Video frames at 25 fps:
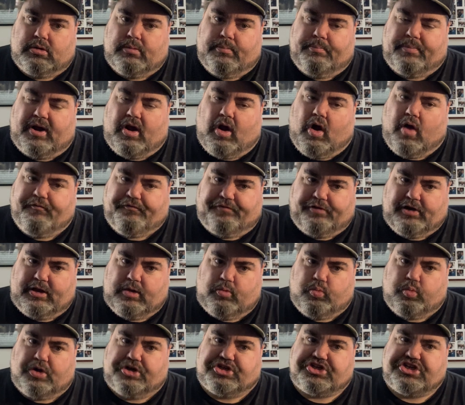But hopefully
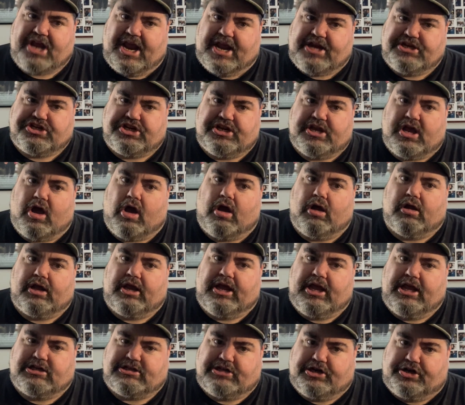we're changing up.
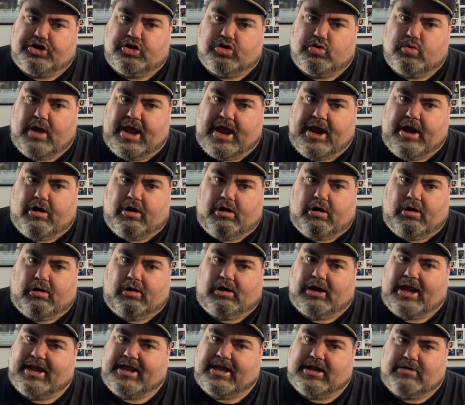It's a new era,
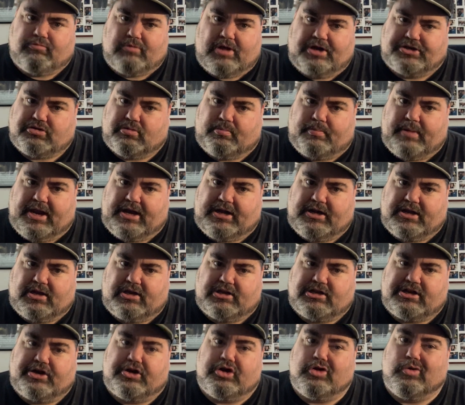like in WrestleMania.
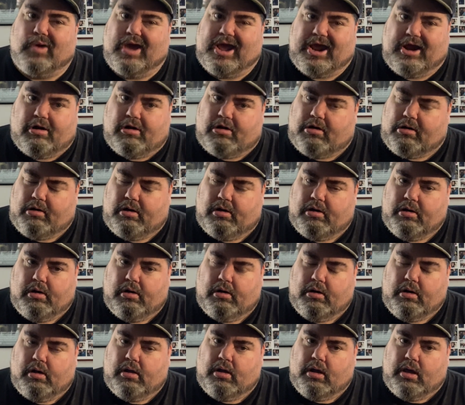It's a new era.
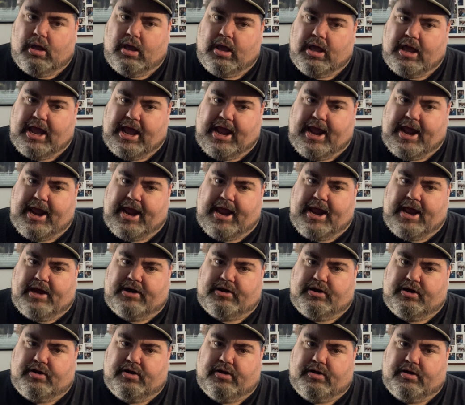
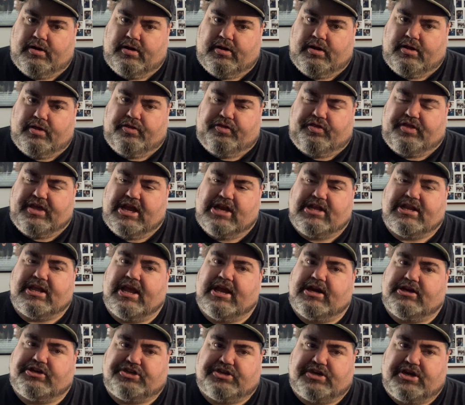And these
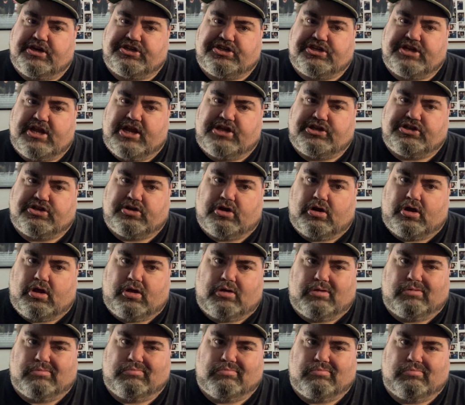instances
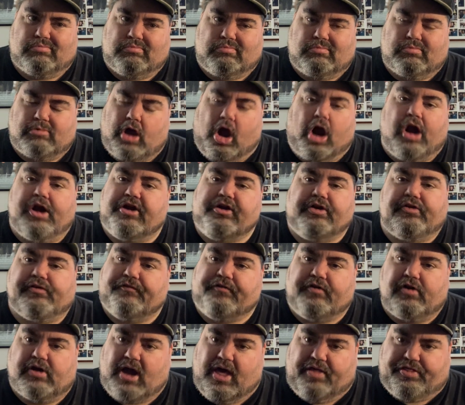are
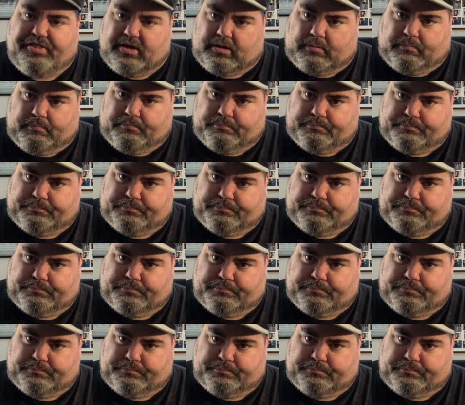for nothing.